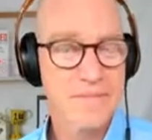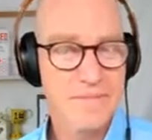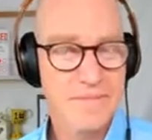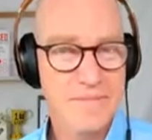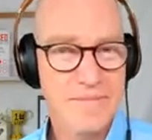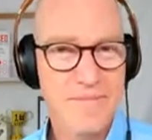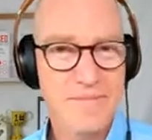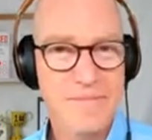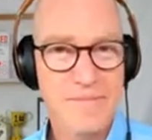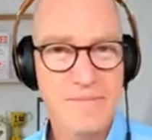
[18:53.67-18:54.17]

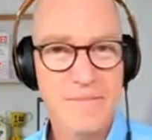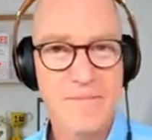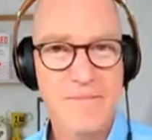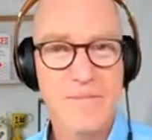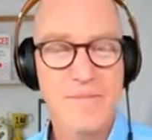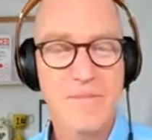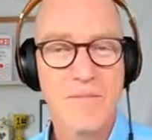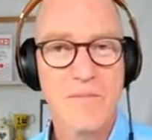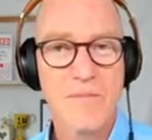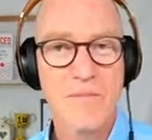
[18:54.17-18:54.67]

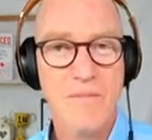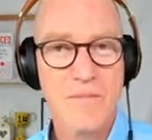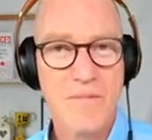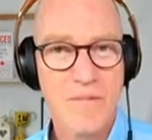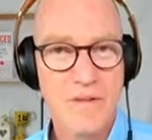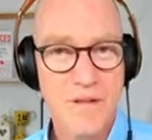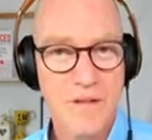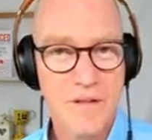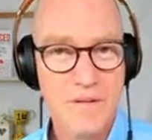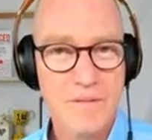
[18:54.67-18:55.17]

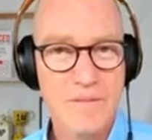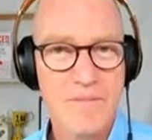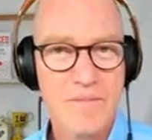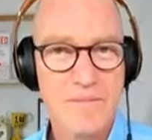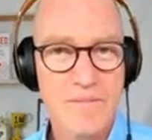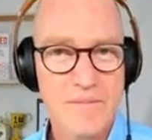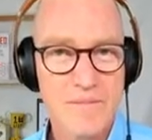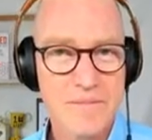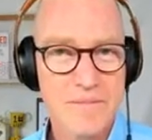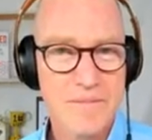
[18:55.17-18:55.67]

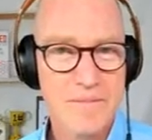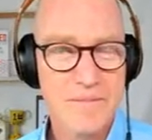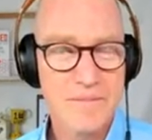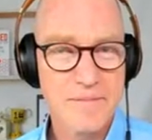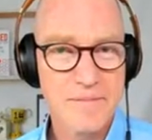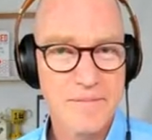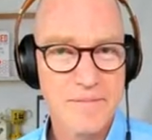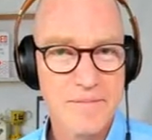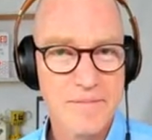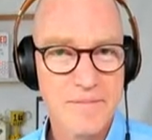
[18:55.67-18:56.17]

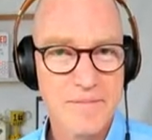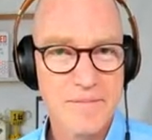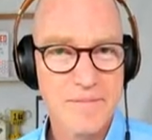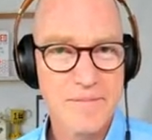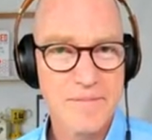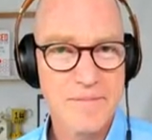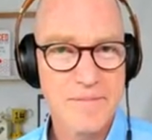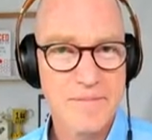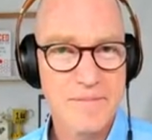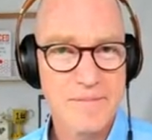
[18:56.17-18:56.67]

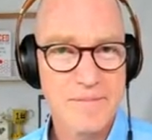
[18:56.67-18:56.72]
(not speaking)